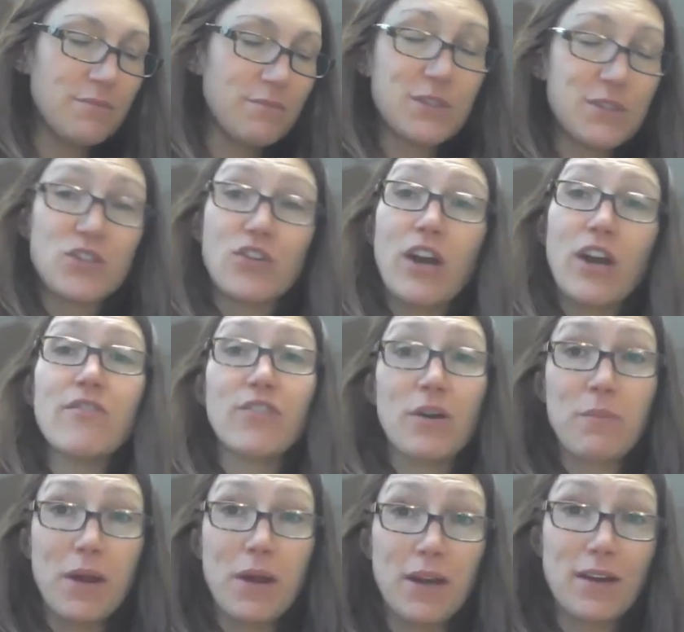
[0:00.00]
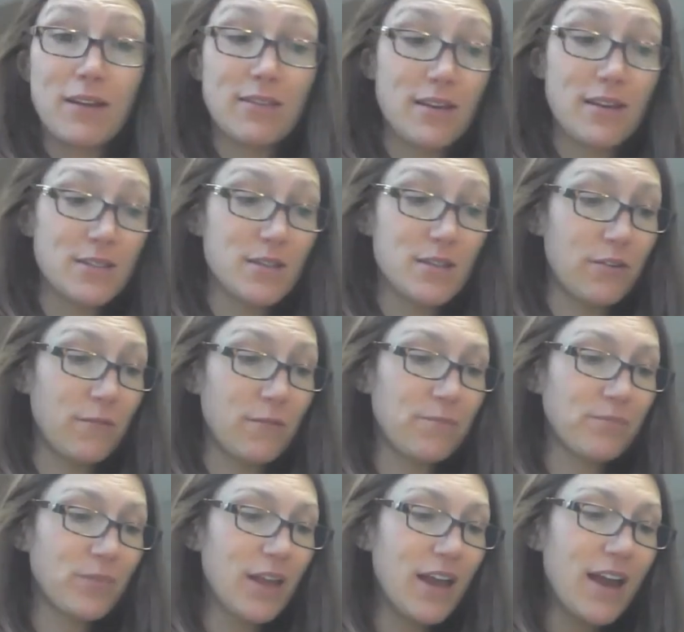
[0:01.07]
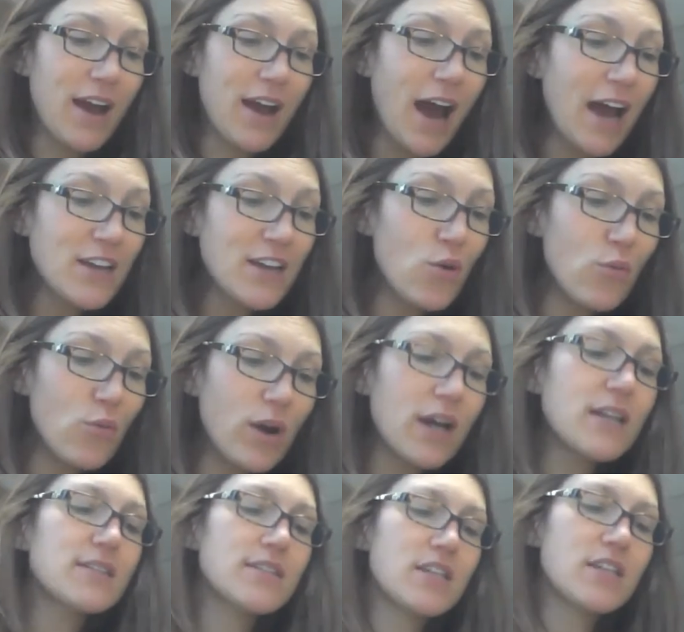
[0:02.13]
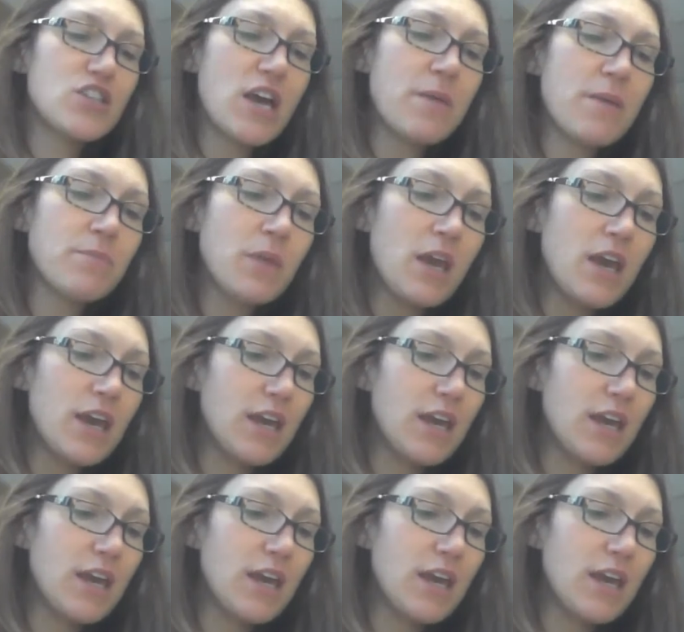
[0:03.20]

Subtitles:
Mr. Avery might not think so. "I know what," said Jem.